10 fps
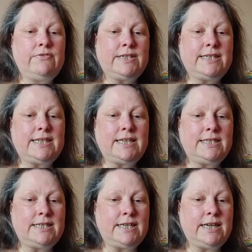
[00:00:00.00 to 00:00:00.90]
for
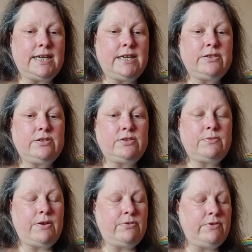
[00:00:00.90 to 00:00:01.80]
Saturday, the
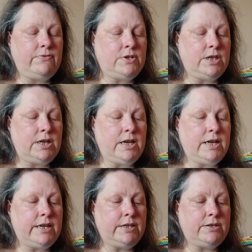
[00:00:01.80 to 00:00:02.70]
12th of
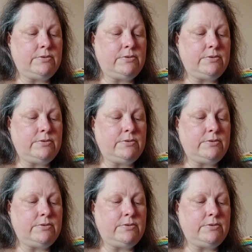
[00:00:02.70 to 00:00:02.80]
July,